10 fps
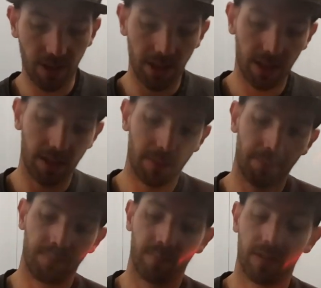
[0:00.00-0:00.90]

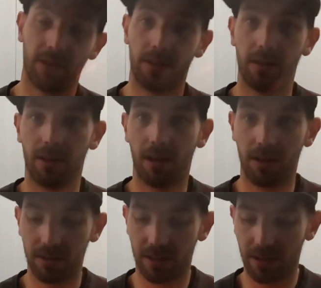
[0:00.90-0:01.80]

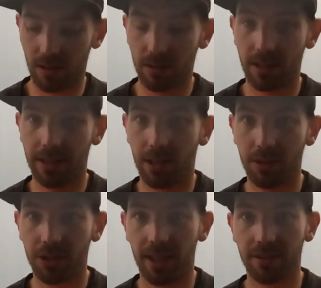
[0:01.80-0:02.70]
There are only no
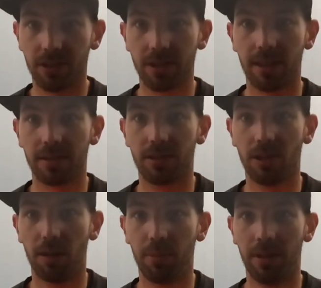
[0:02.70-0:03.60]
sensors at the
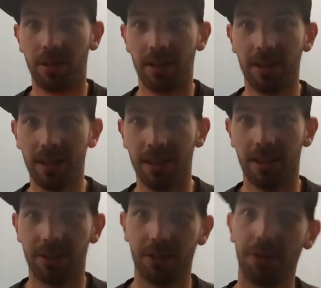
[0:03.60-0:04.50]
top,
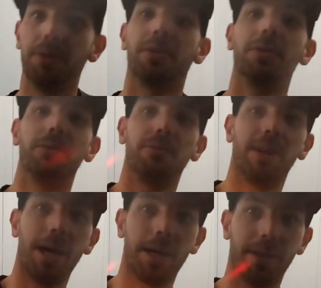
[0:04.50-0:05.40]
so you could
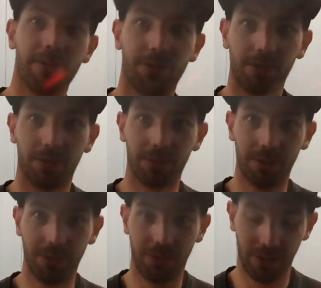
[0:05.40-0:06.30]
fly it into the
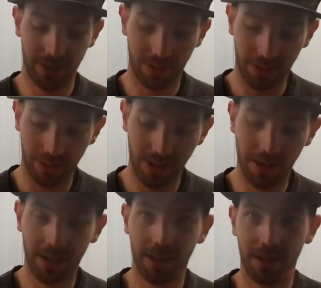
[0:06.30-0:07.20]
roof or
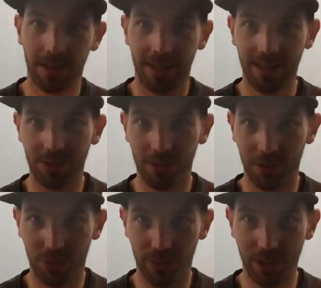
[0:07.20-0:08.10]
into the
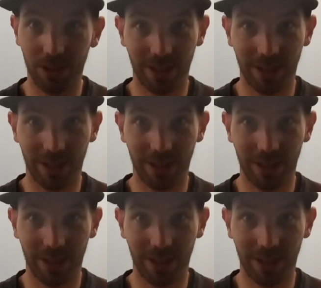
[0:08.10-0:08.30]
trees.